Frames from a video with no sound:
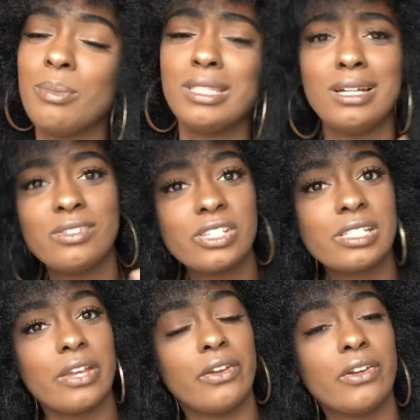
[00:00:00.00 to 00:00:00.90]
But then I was just
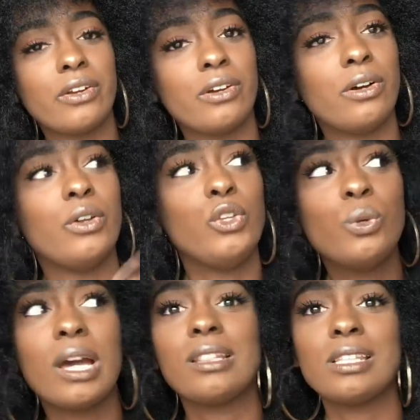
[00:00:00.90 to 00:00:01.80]
like, girl, you
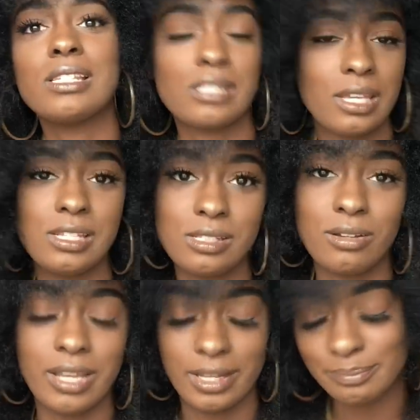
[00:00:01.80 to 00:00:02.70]
got this. It's
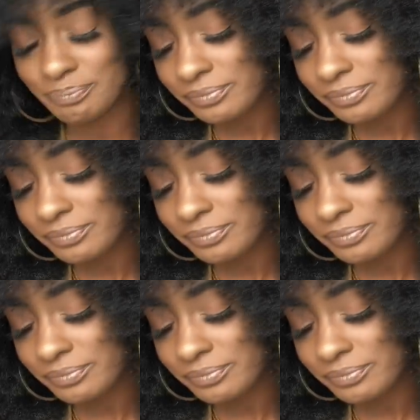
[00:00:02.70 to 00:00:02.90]
okay.